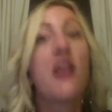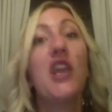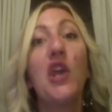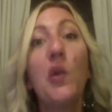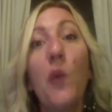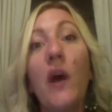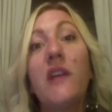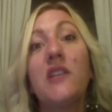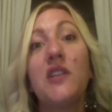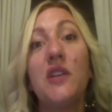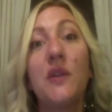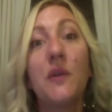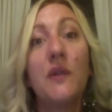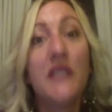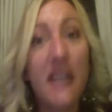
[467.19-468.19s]
You want
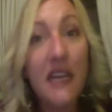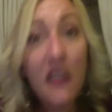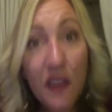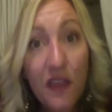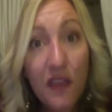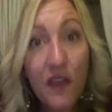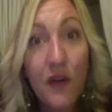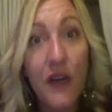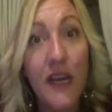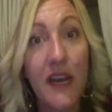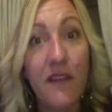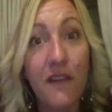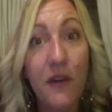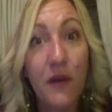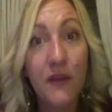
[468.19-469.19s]
to take the 30-day
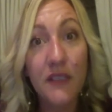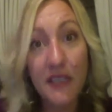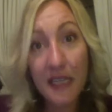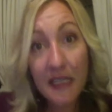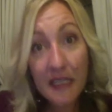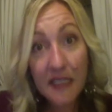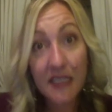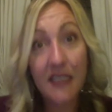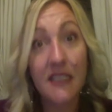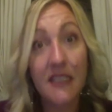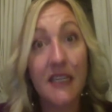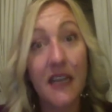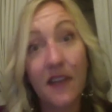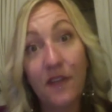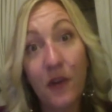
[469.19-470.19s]
photos, take the
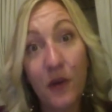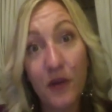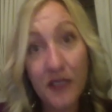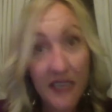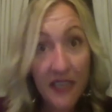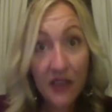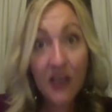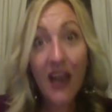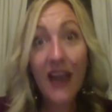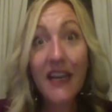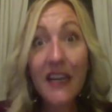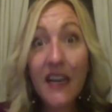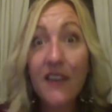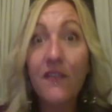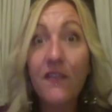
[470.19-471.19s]
60-day photos, take the
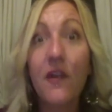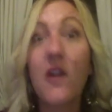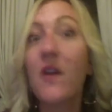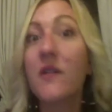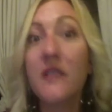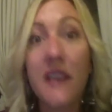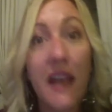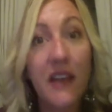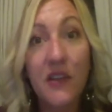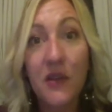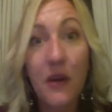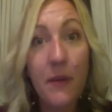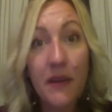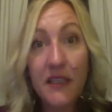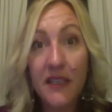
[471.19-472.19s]
90-day photos, and enter
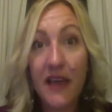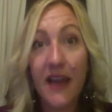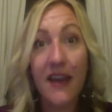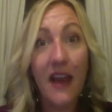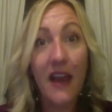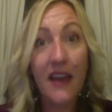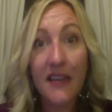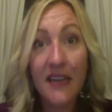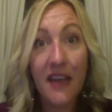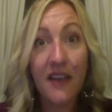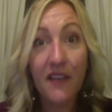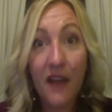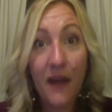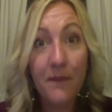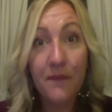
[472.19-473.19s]
them into that
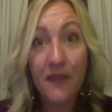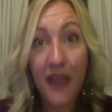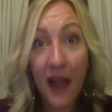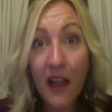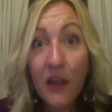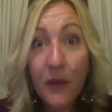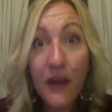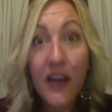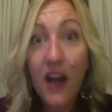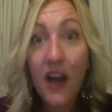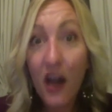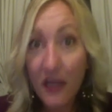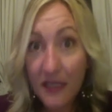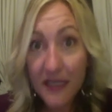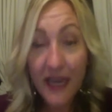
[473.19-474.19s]
90-day gallery
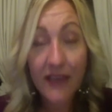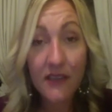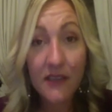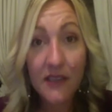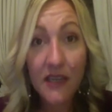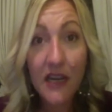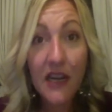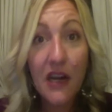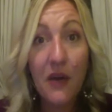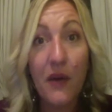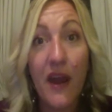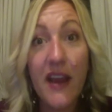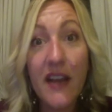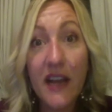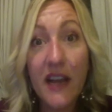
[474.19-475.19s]
contest, right?